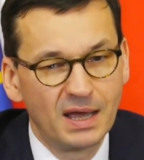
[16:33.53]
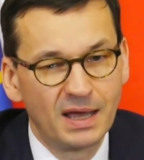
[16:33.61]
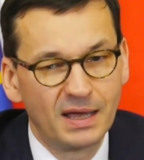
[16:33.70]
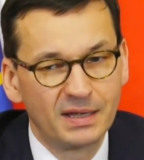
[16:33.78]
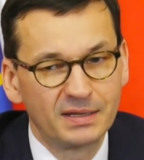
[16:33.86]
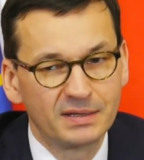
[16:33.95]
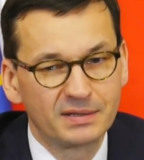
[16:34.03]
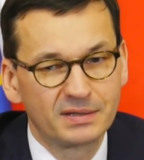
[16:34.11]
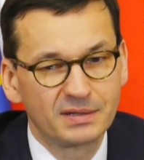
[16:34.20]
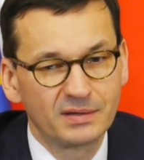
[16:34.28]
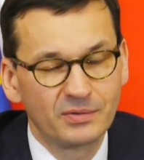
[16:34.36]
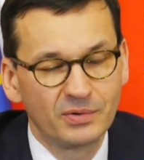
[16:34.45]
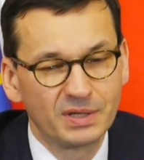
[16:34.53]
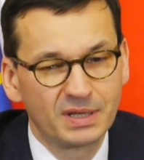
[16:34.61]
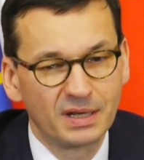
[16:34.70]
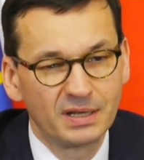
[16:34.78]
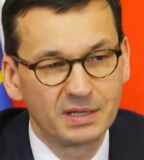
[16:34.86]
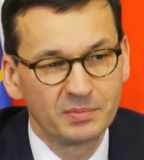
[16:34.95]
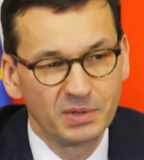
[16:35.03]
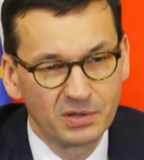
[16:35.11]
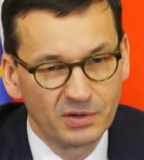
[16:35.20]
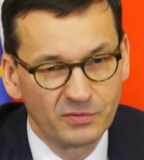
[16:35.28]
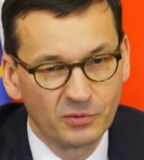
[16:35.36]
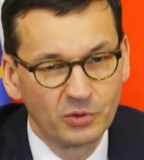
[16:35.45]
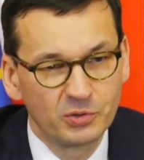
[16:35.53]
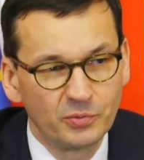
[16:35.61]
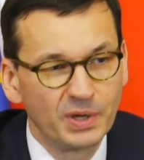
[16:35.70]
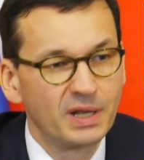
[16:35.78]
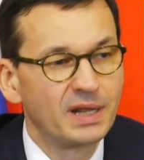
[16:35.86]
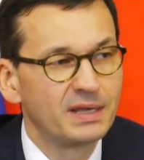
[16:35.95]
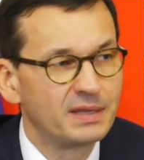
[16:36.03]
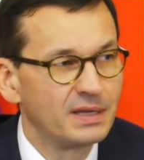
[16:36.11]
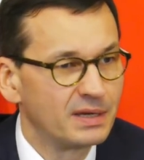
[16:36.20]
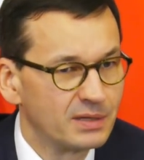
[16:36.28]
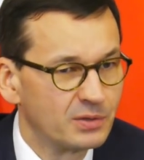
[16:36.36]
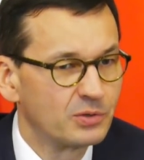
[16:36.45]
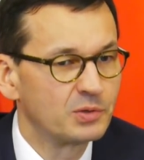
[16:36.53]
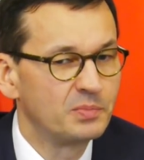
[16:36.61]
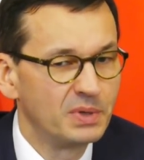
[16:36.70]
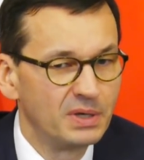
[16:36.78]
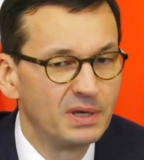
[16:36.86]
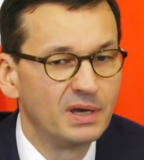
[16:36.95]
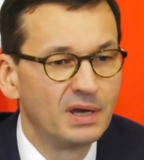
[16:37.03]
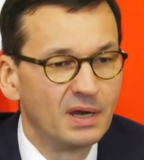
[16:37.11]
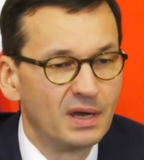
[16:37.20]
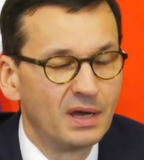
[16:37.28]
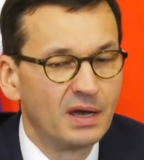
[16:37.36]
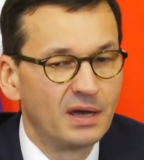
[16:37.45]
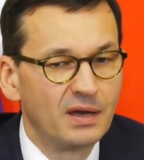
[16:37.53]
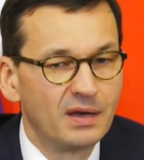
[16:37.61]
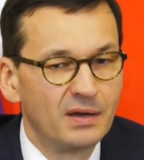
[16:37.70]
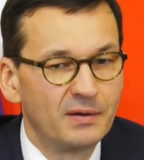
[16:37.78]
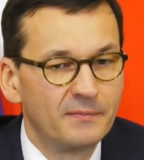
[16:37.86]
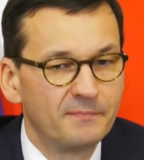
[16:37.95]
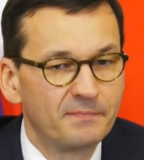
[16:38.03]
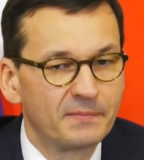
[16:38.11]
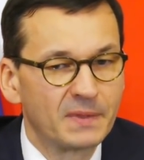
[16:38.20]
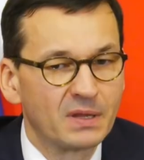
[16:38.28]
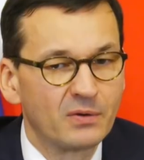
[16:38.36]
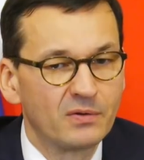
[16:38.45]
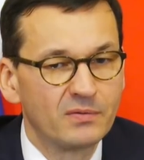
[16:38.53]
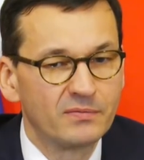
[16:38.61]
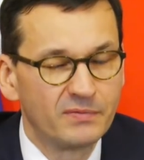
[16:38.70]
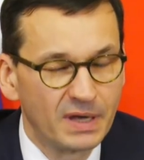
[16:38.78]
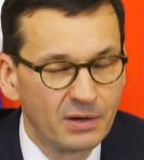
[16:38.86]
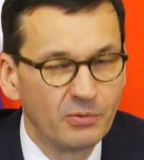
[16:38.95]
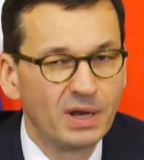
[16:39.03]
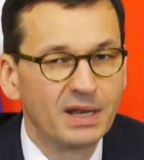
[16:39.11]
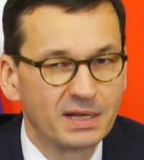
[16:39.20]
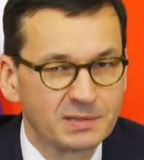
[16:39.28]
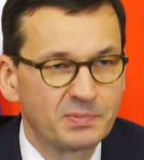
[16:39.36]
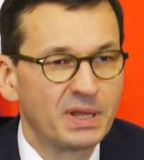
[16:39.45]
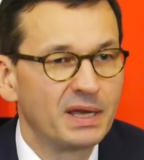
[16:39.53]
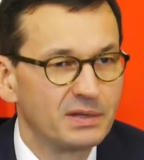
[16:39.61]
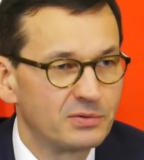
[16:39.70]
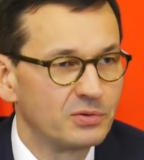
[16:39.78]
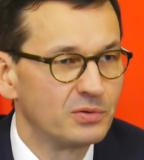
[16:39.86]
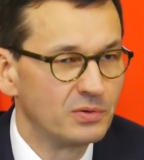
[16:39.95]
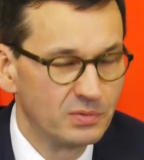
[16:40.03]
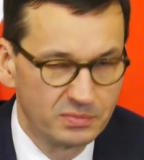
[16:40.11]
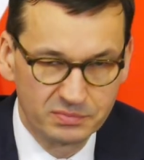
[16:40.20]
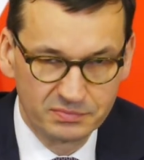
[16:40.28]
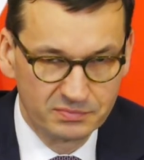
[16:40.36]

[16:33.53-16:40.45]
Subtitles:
and with a little bit of goodwill, I think it could be very well explained to